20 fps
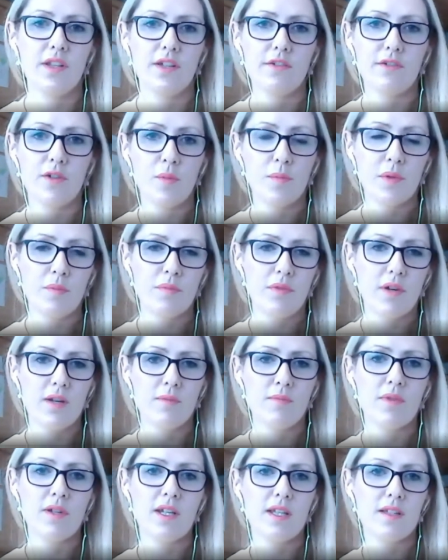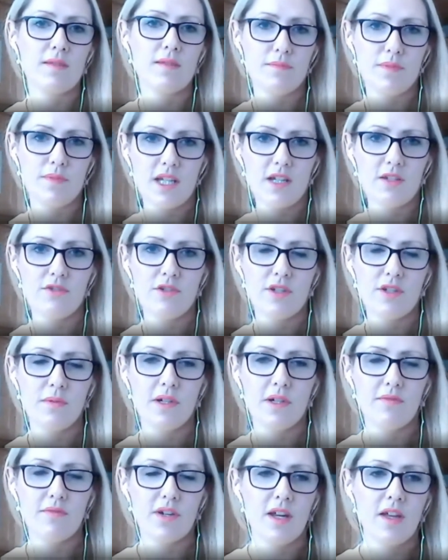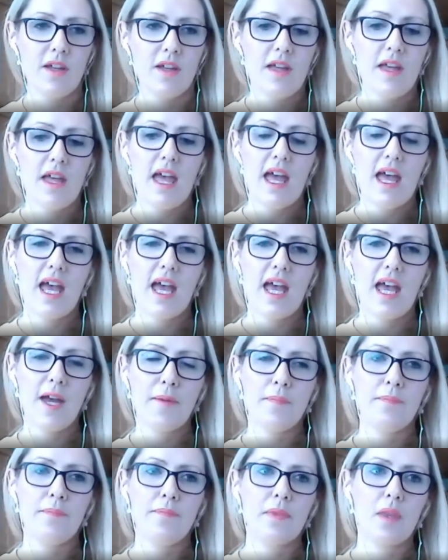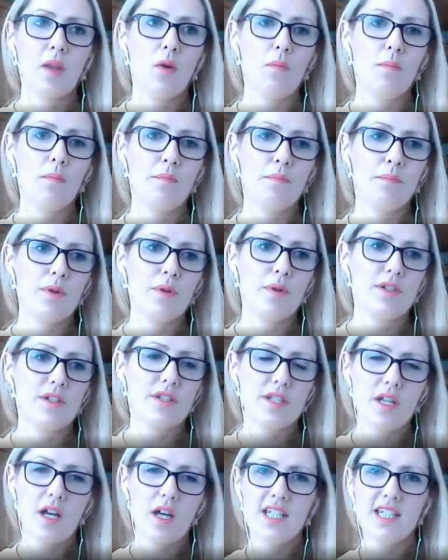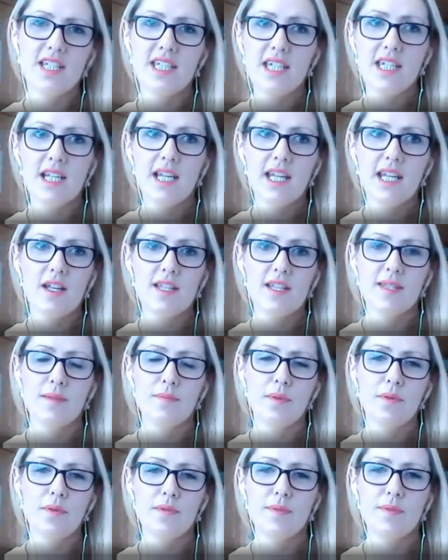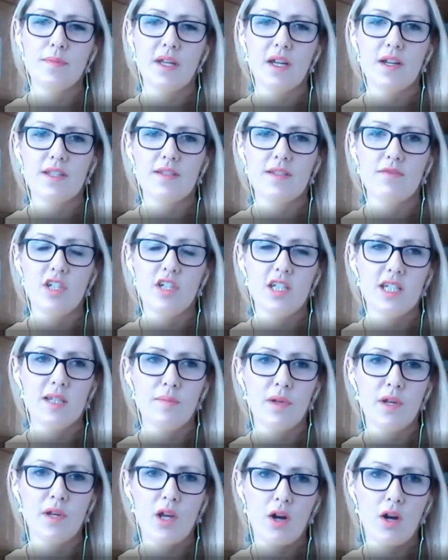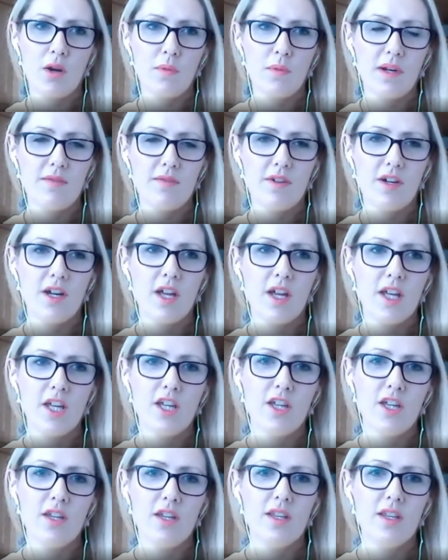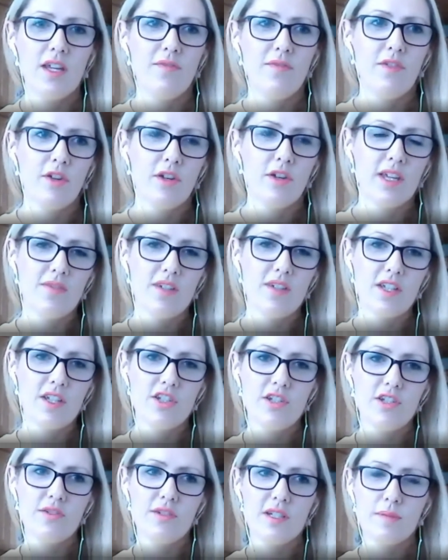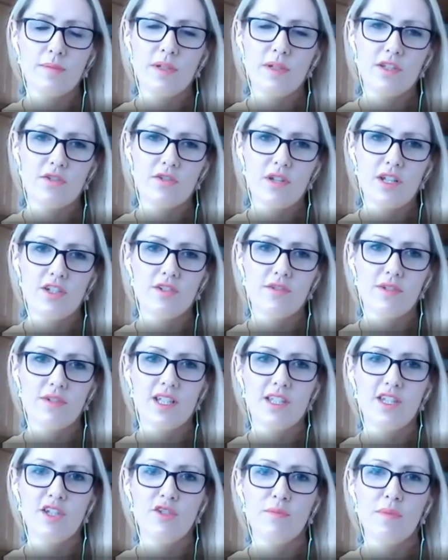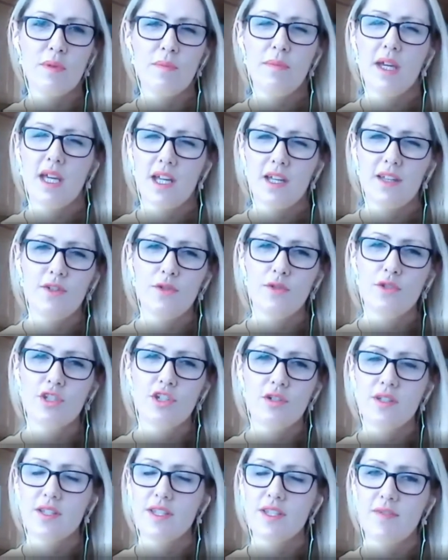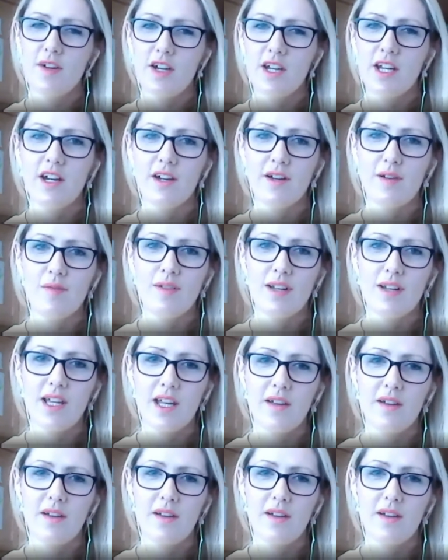you're upper primary, secondary, whatever. But ideally, I suppose, because of GDPR or whatever, if you're giving a student administration rights, you'd be picking those students very carefully.